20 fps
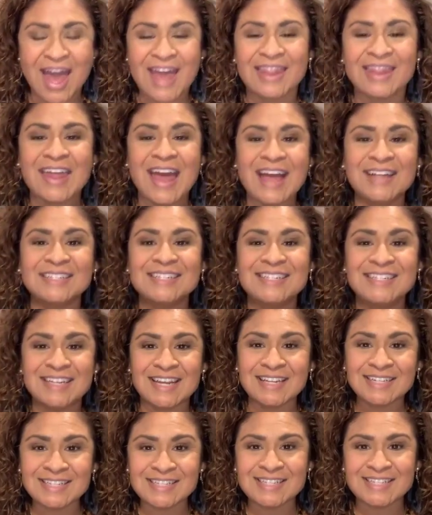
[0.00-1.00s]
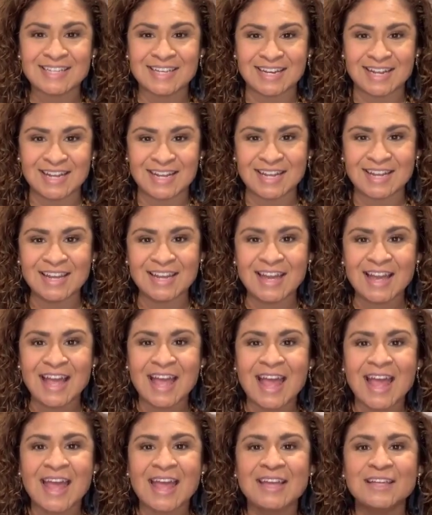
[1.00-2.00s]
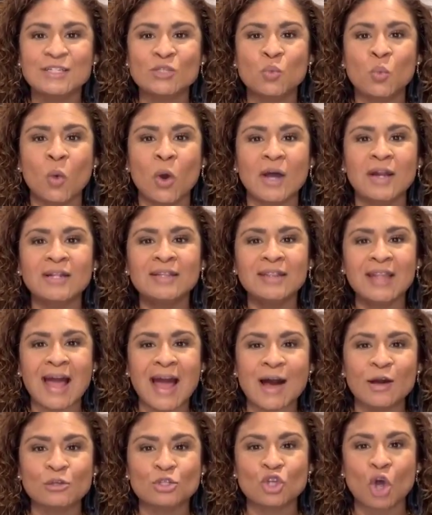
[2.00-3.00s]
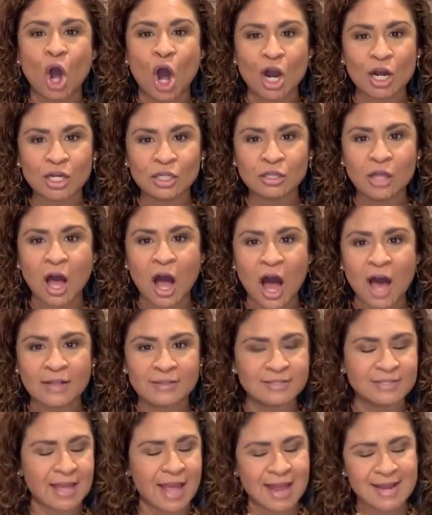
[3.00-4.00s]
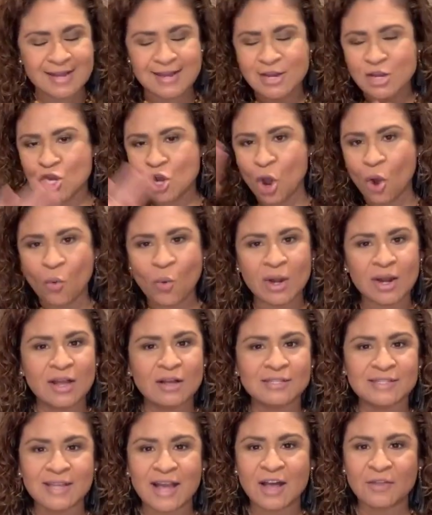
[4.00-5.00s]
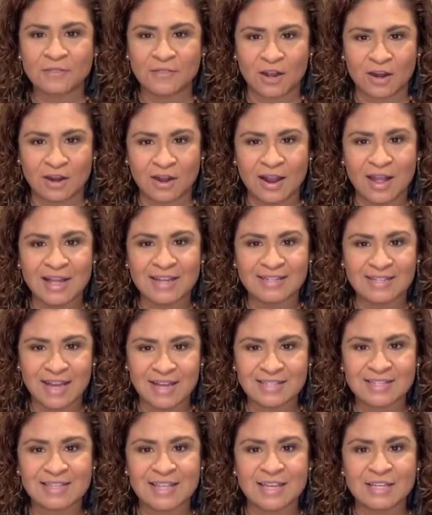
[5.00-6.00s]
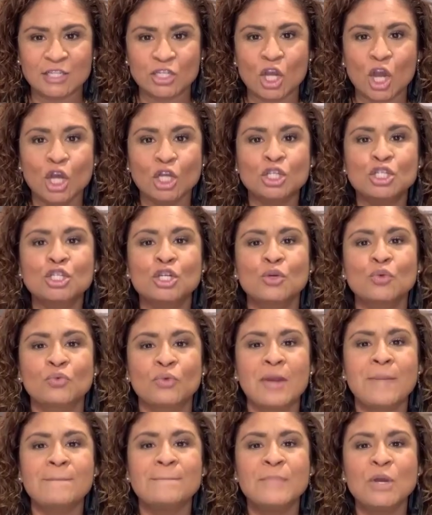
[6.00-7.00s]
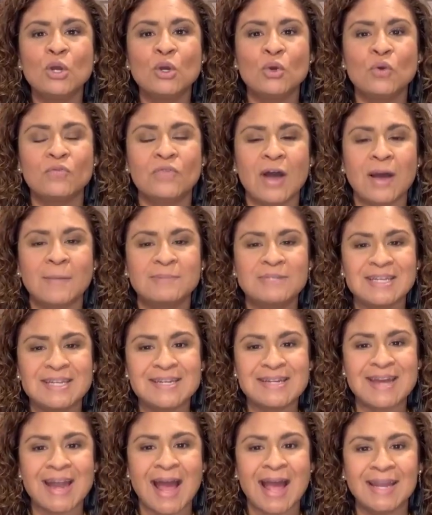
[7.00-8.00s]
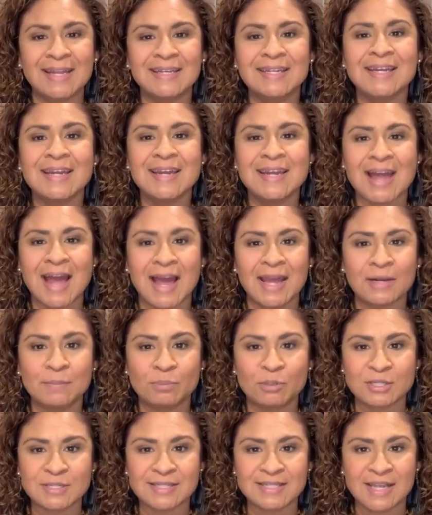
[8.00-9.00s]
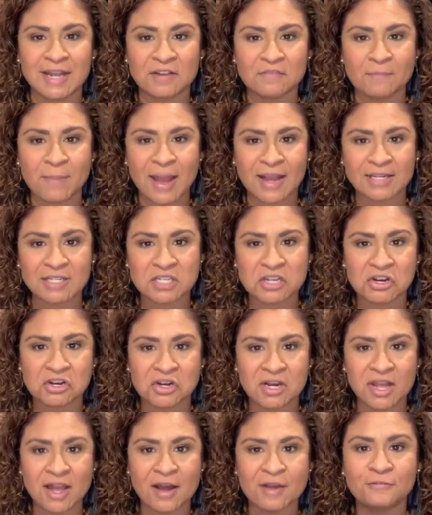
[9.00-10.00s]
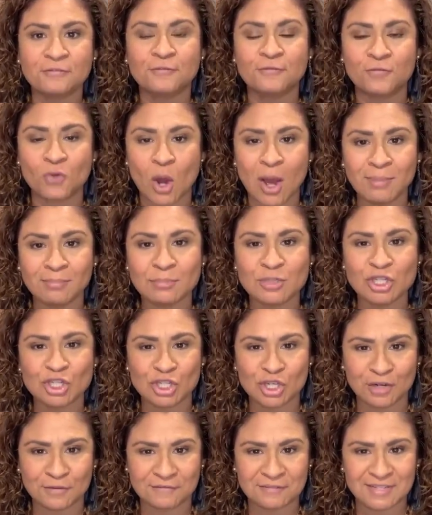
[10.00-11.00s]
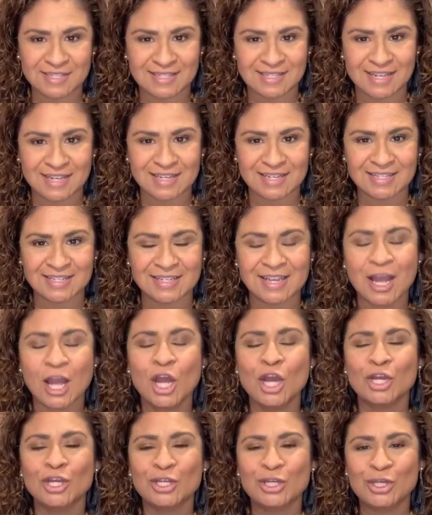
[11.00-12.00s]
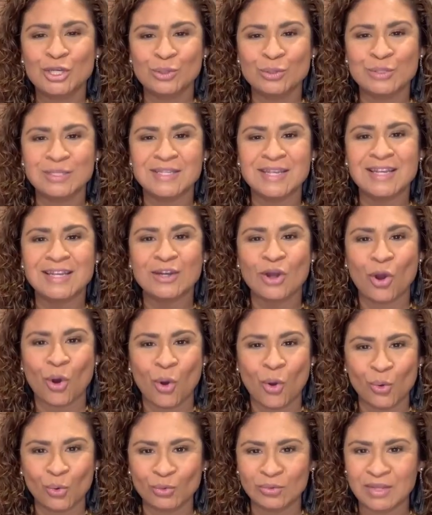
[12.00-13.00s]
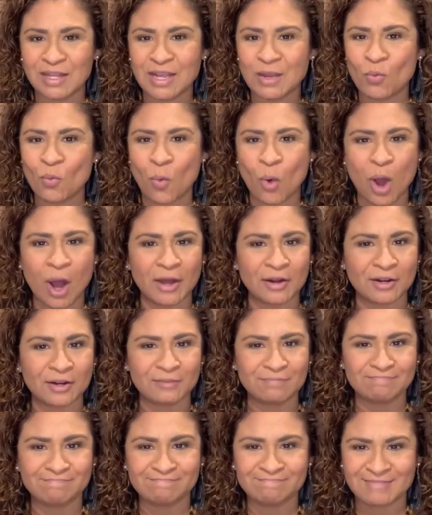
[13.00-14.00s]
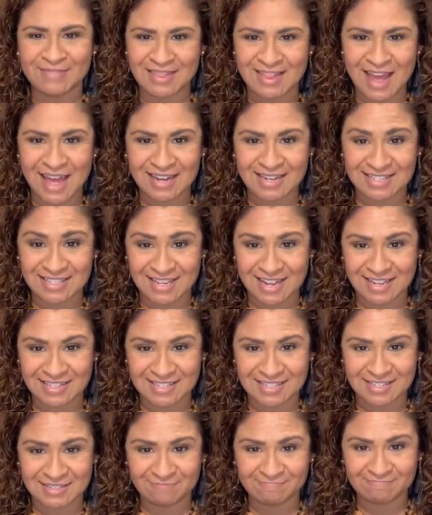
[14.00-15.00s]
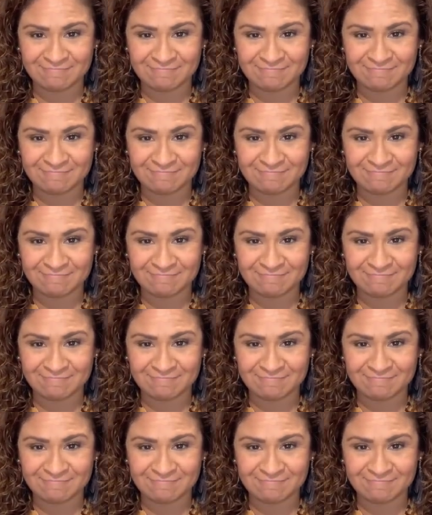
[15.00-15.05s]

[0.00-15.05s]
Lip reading: That density is what allows our cloths, and no one else out there does this, to remove up to 99% of bacteria from surfaces using only water. That is it.